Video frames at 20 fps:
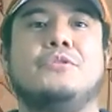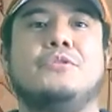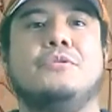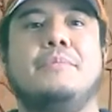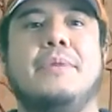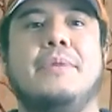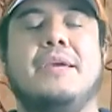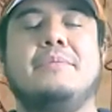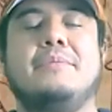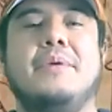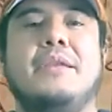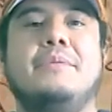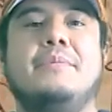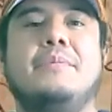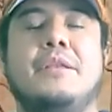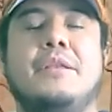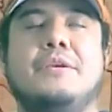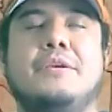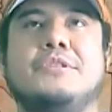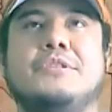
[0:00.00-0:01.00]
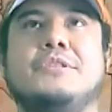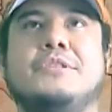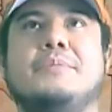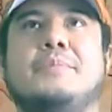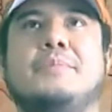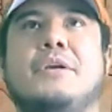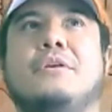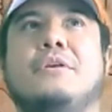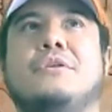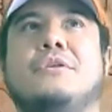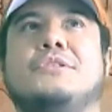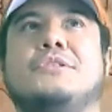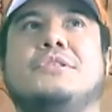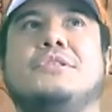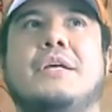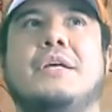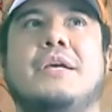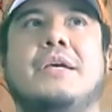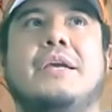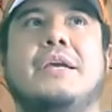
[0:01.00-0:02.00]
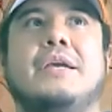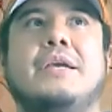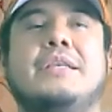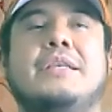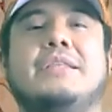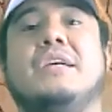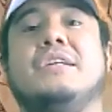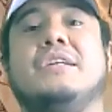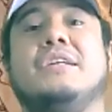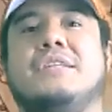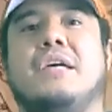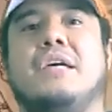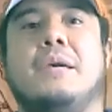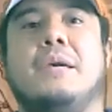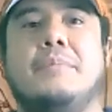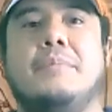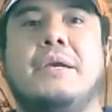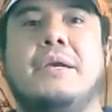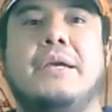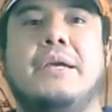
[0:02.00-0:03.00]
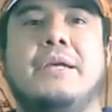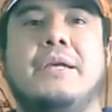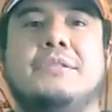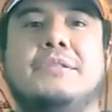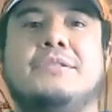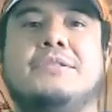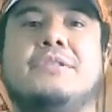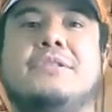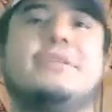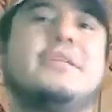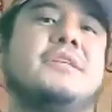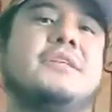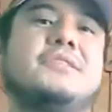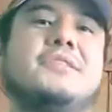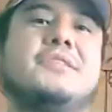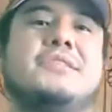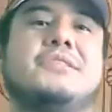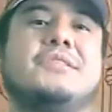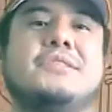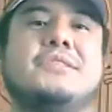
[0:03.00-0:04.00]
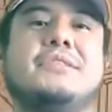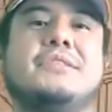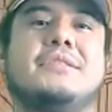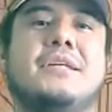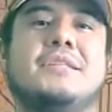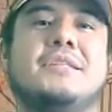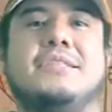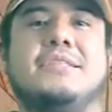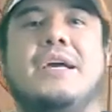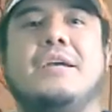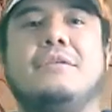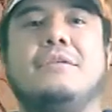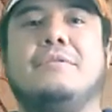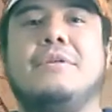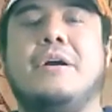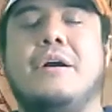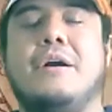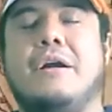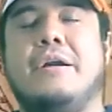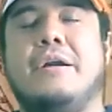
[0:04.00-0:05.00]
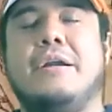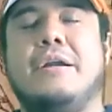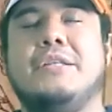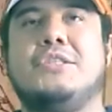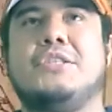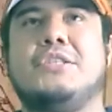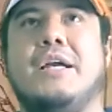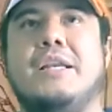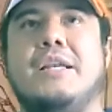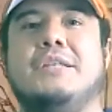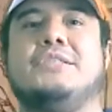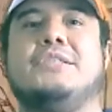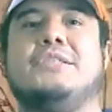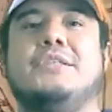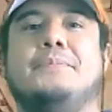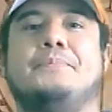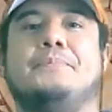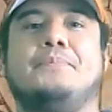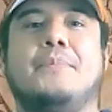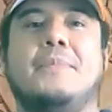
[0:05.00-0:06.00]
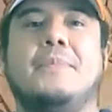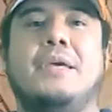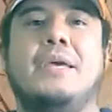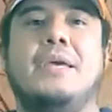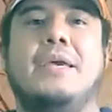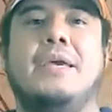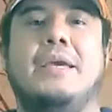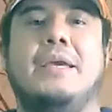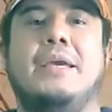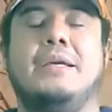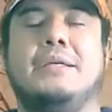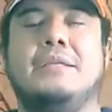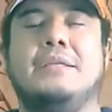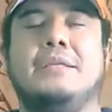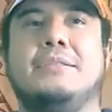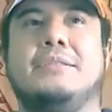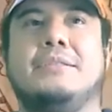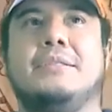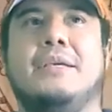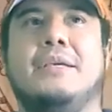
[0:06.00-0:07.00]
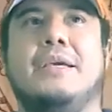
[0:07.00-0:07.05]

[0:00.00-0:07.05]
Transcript: make many videos, because it takes time, and sometimes it's kind of hard and challenging. And